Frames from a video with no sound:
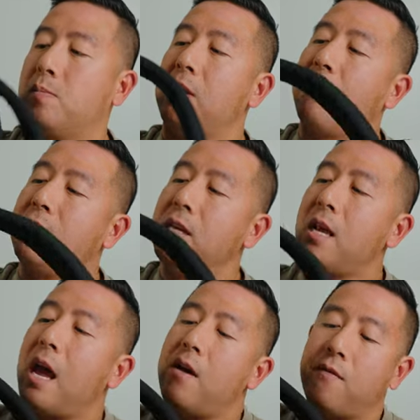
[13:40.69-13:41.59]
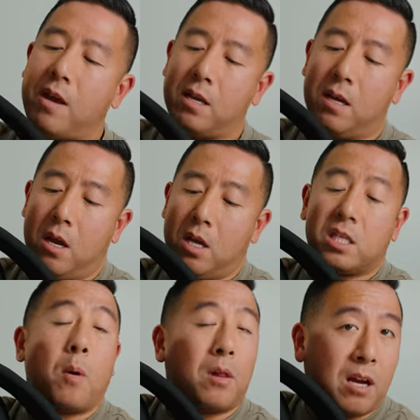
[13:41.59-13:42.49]
But if you did have a
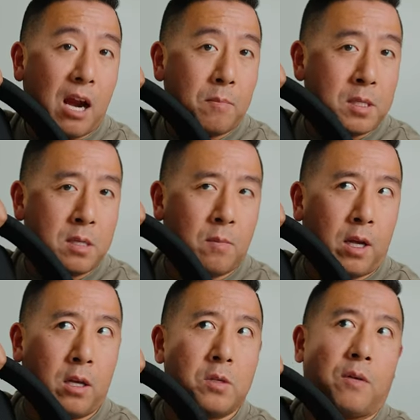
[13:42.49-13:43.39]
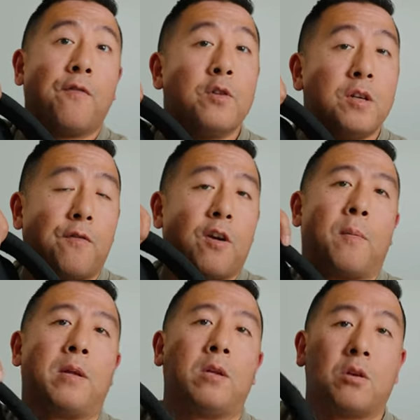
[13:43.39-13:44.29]
smaller camera system, like using
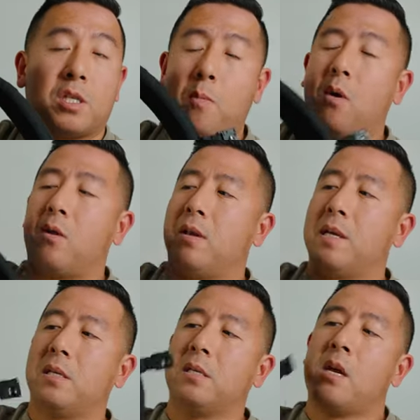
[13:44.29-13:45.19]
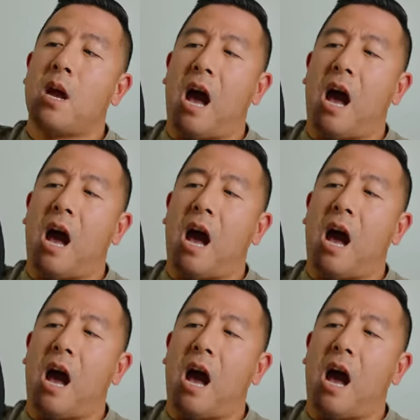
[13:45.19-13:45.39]
Fujifilm and their smaller lenses,